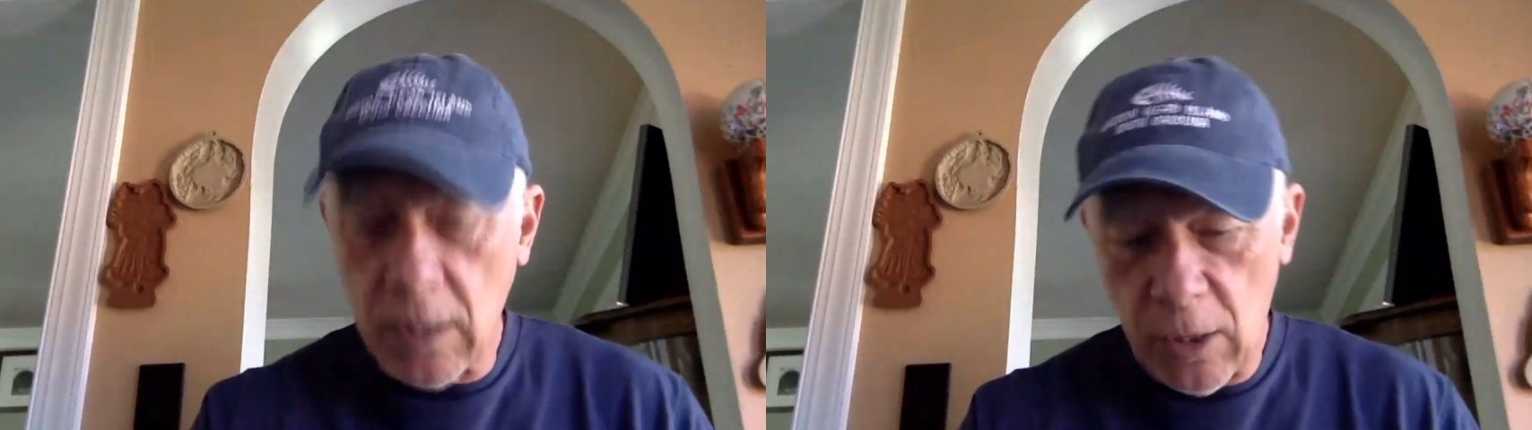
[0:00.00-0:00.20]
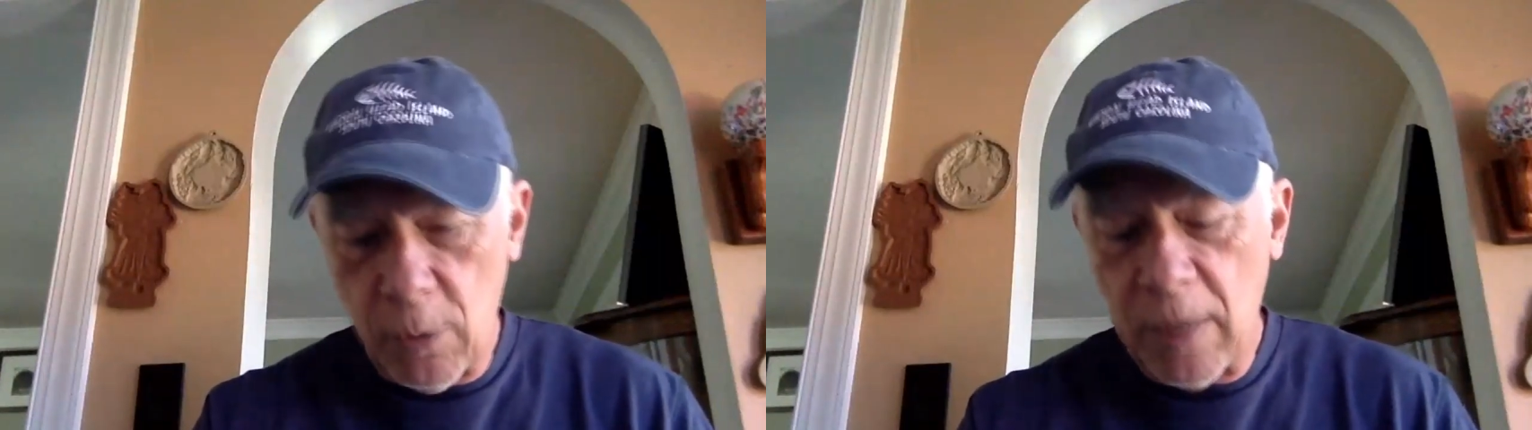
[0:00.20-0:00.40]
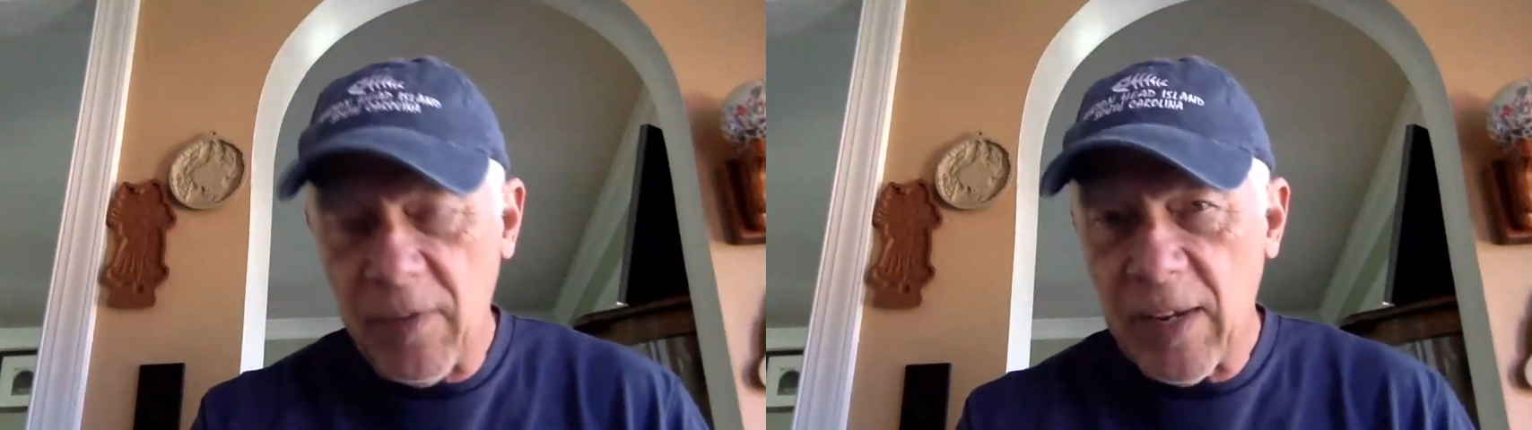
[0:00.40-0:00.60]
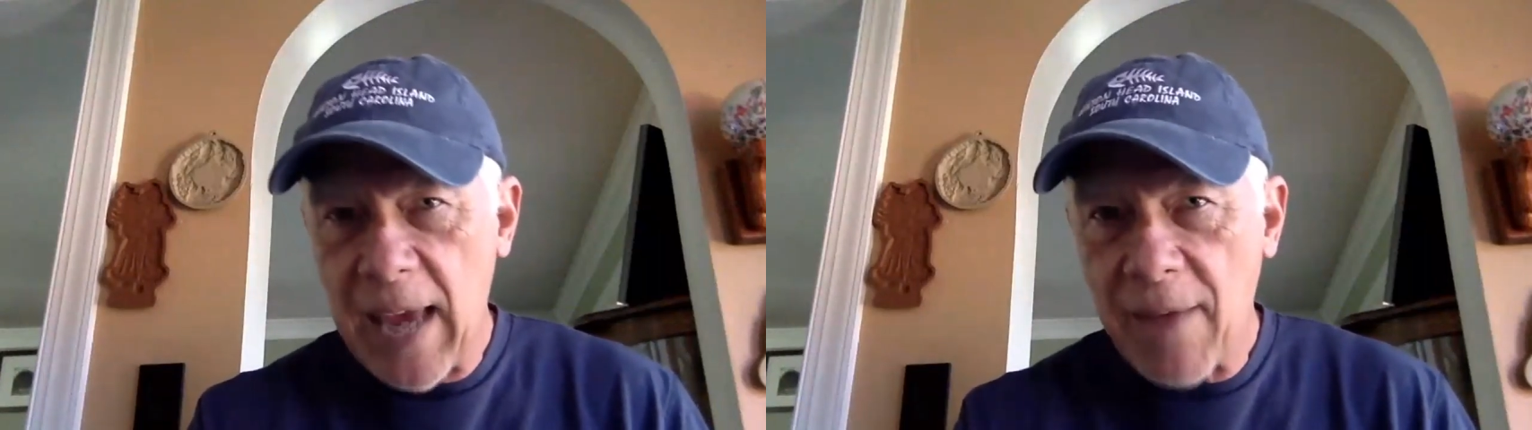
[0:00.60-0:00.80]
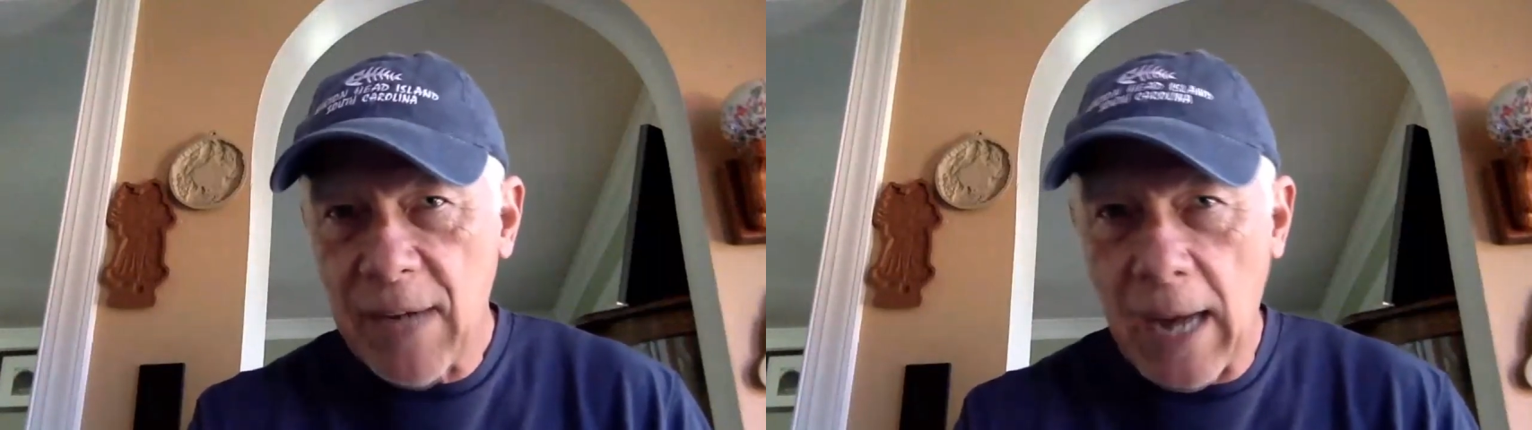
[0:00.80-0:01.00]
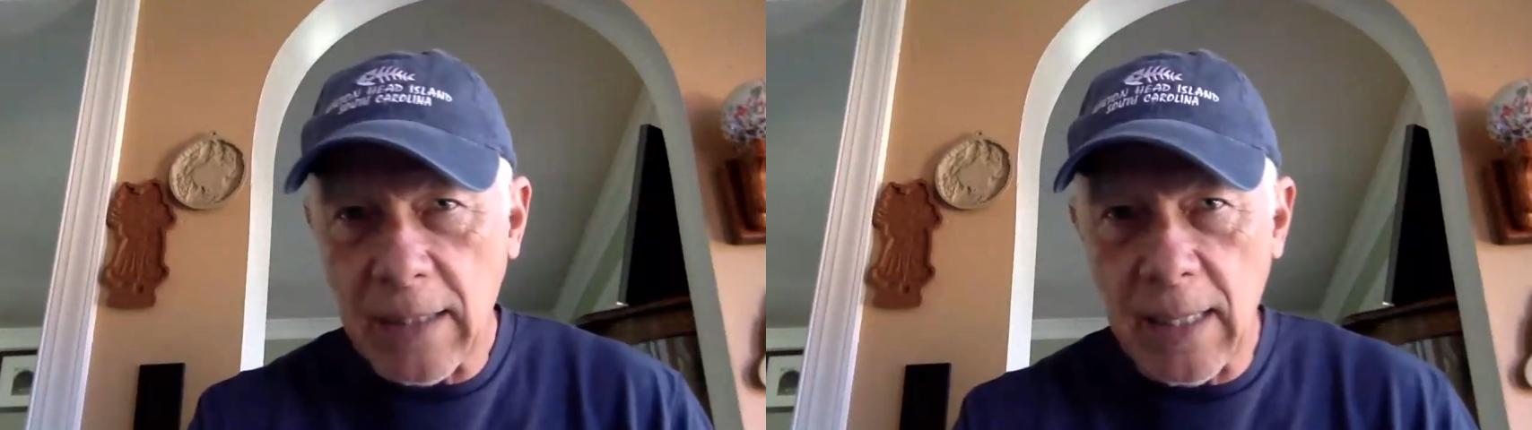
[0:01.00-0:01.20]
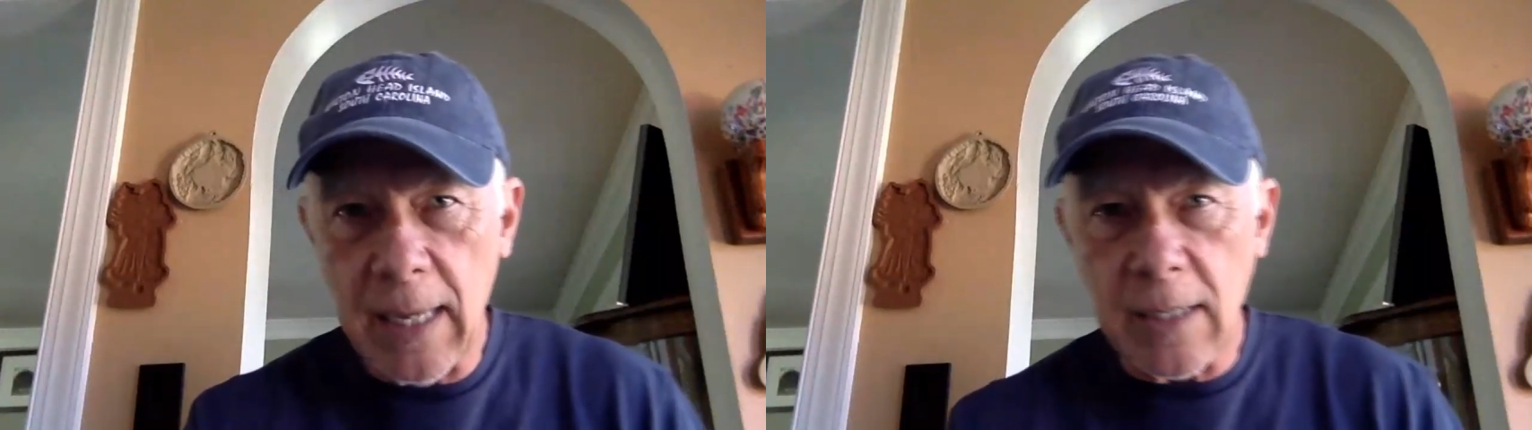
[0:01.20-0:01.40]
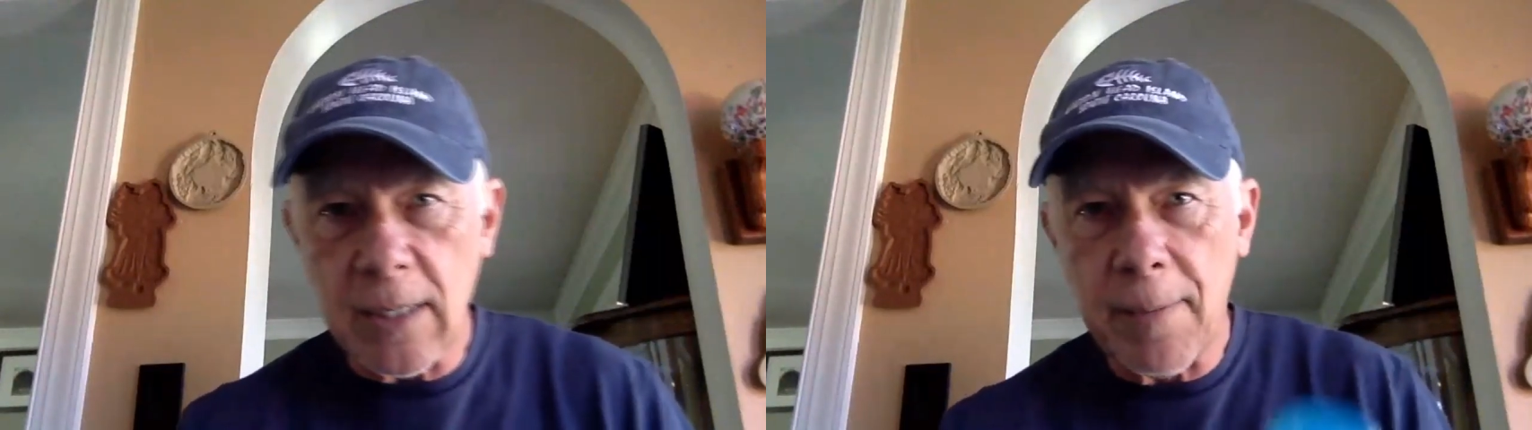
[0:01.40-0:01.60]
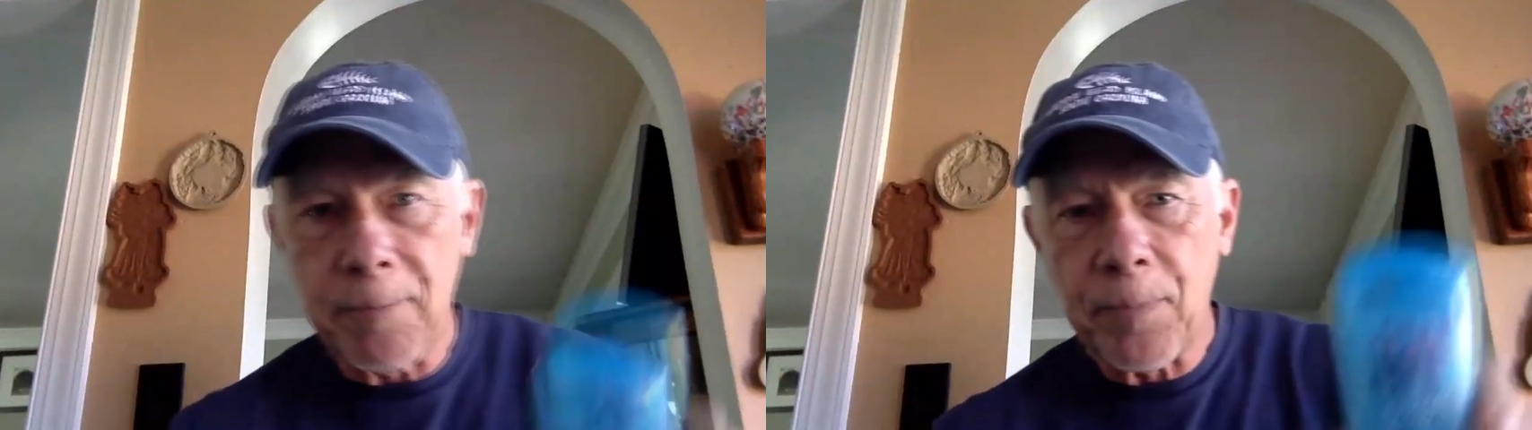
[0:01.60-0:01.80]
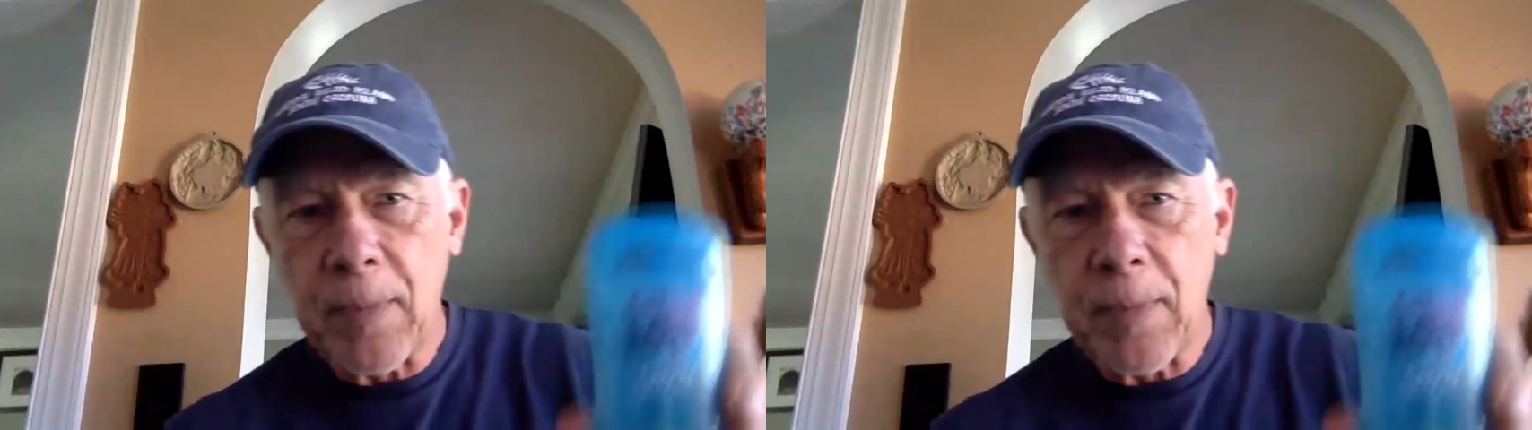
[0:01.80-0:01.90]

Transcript: little bit of a caveat to this,